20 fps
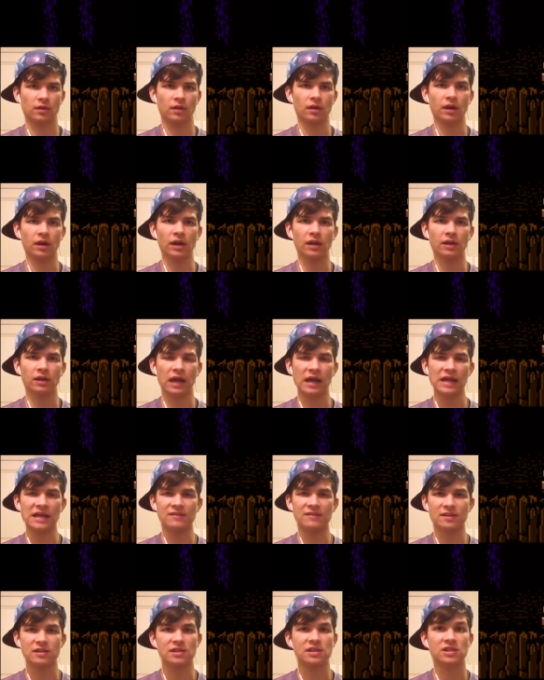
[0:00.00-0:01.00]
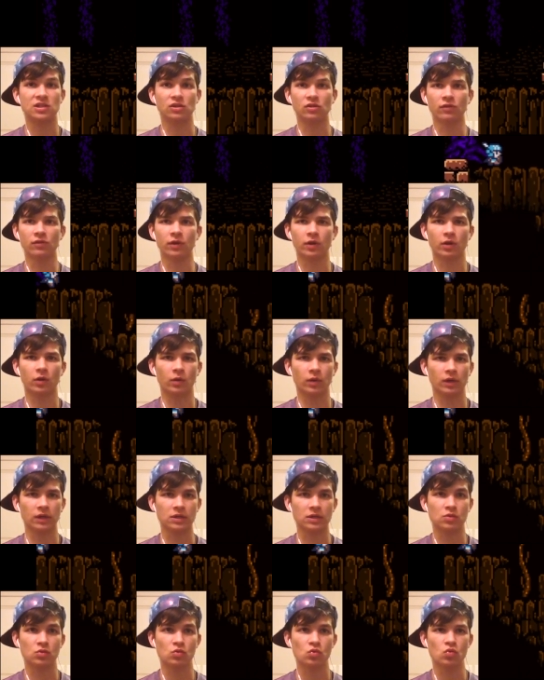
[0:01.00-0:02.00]
All right, and he gets a silver
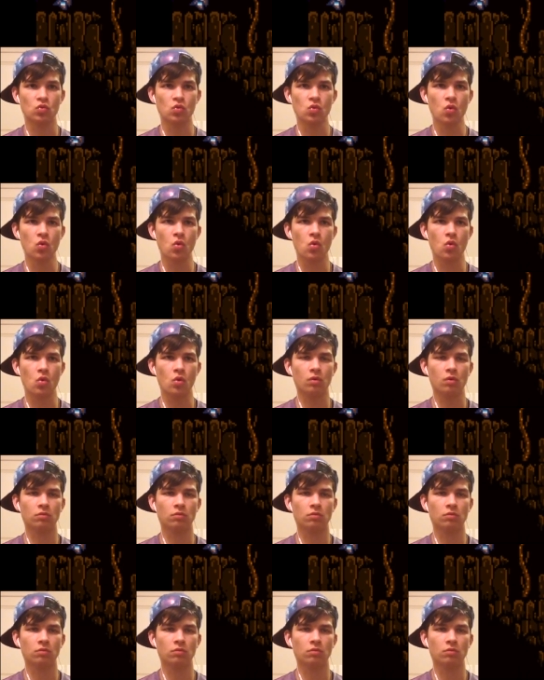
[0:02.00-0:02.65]
coin. Ooh.